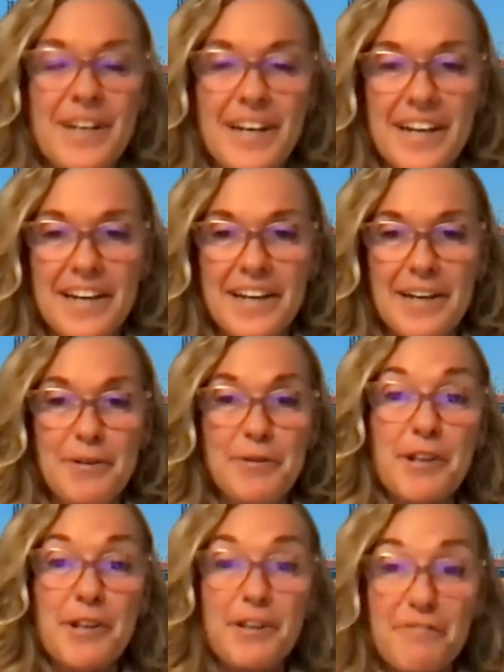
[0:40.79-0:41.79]

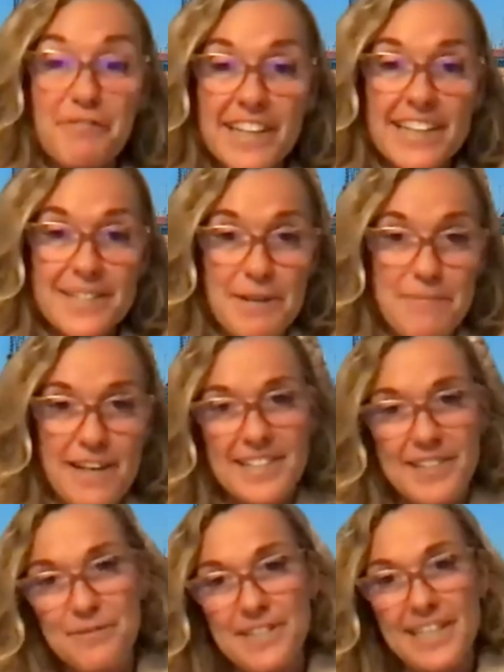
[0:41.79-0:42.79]
Good evening. It's my pleasure
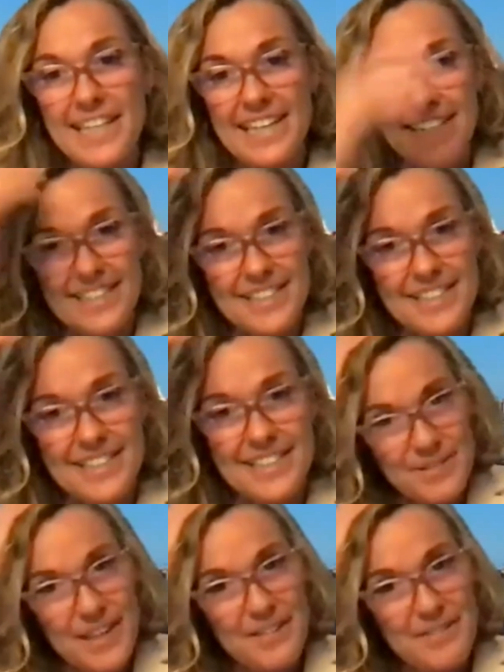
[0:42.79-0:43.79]
to be here.
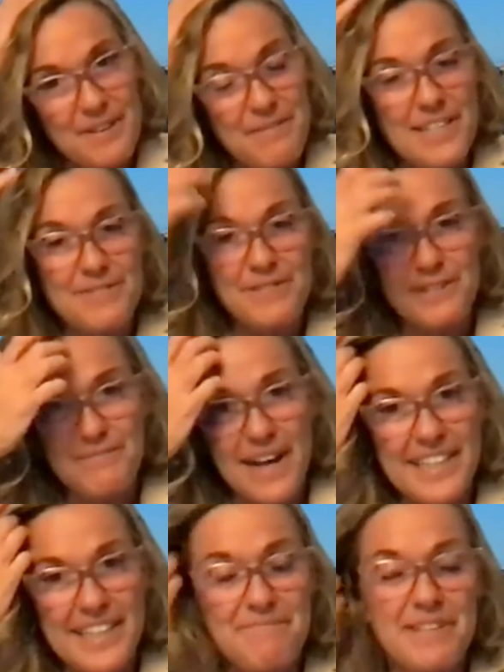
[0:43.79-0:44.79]
So thank you very much for
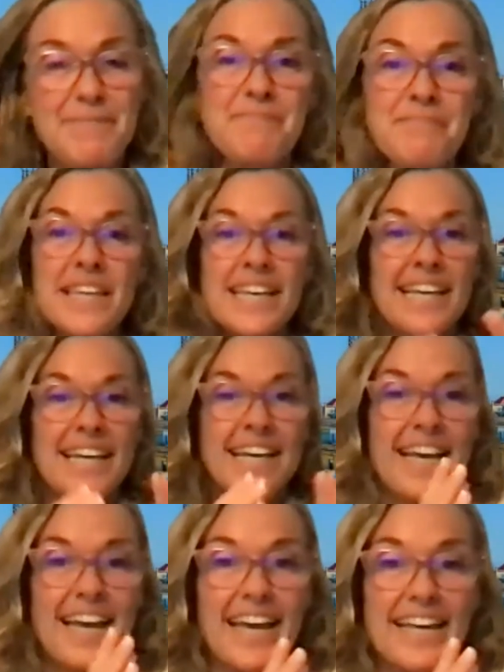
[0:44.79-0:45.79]
inviting me.
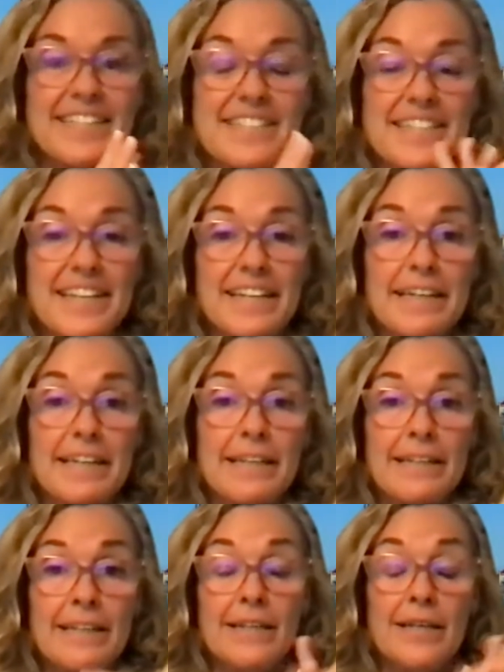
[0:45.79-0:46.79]
And
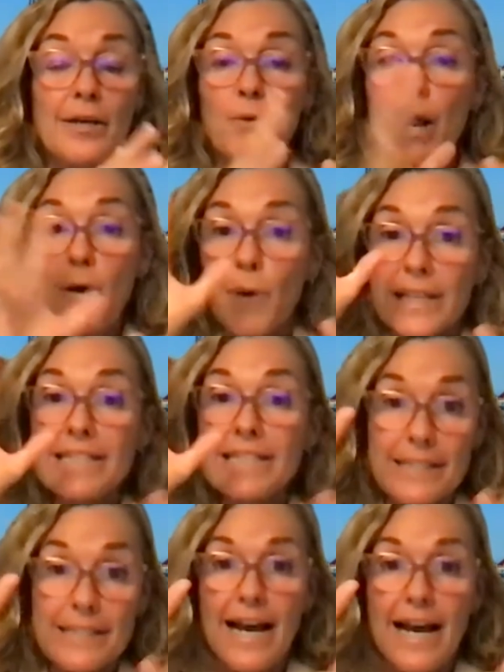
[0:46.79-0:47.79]
well, what is
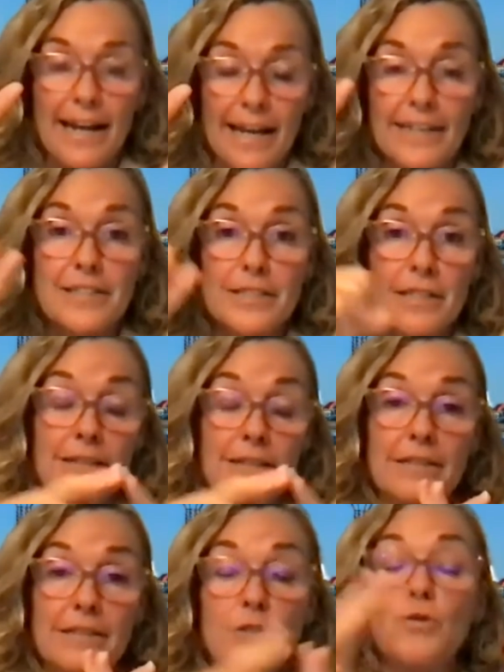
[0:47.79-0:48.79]
in the guidelines?
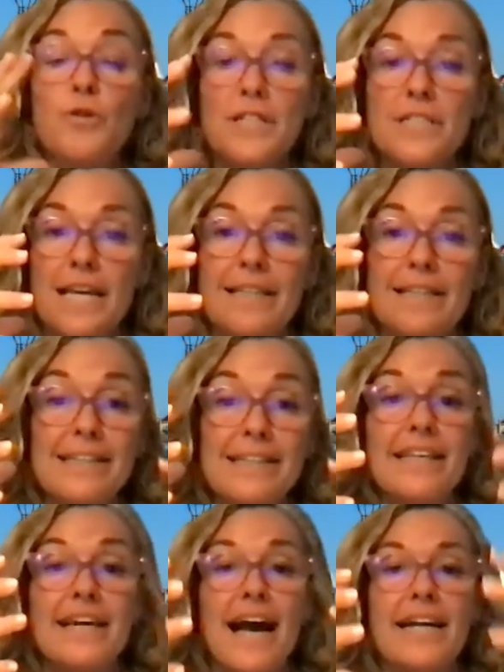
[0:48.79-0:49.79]
The truth is that in
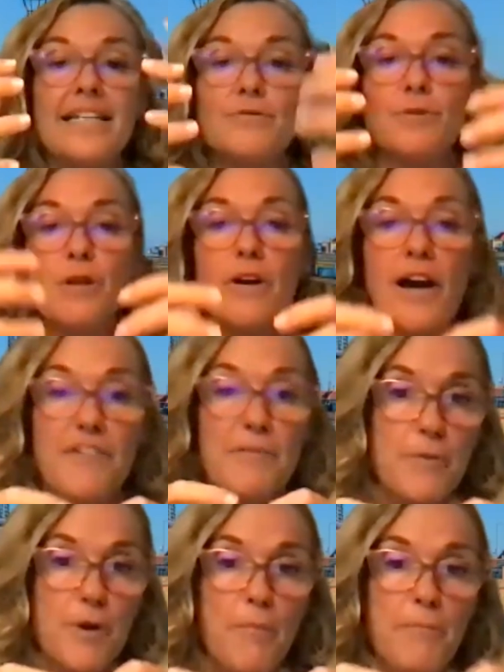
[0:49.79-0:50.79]
the guidelines, we don't have a
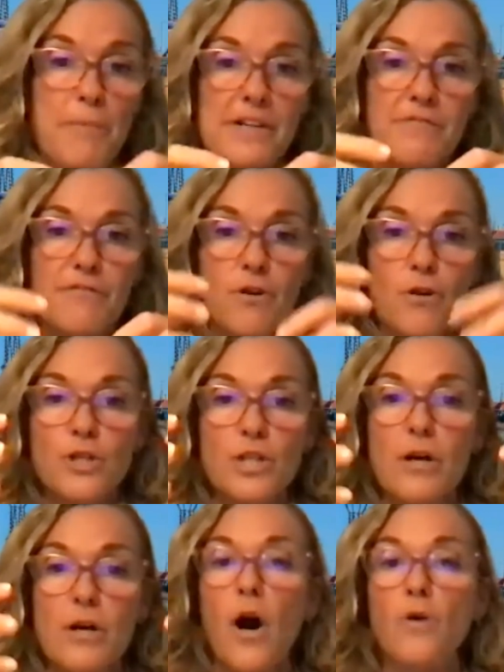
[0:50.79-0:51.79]
proper
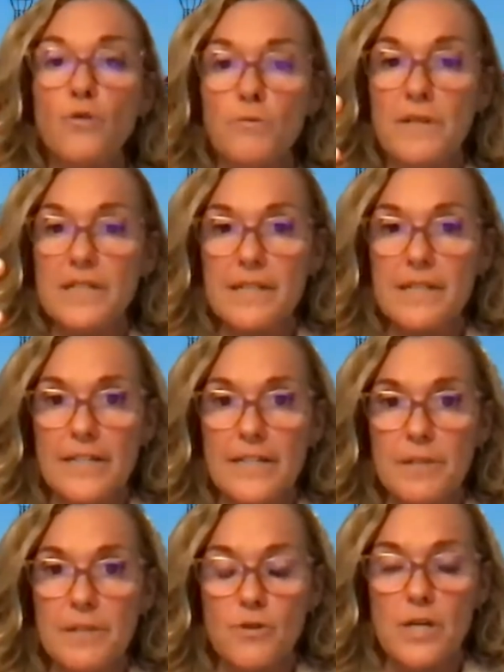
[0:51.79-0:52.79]
flowchart on how to investigate
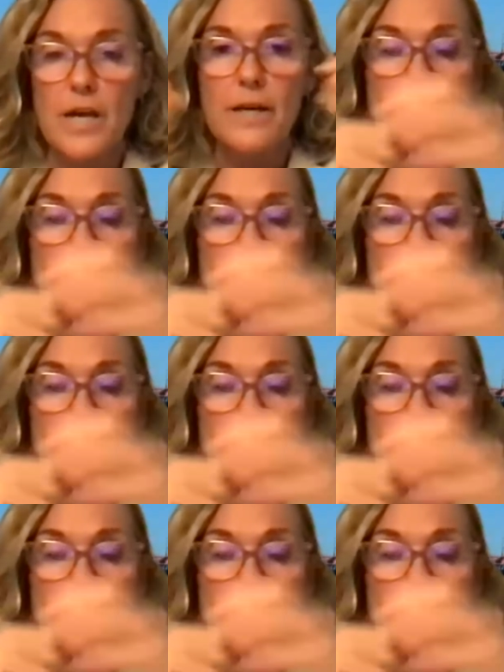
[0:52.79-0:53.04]
hematuria.